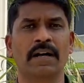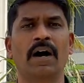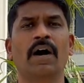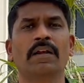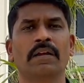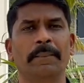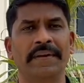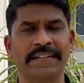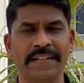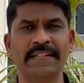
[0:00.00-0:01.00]
or
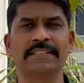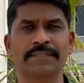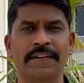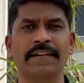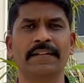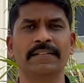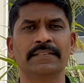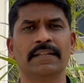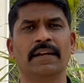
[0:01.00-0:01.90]
maintenance vehicles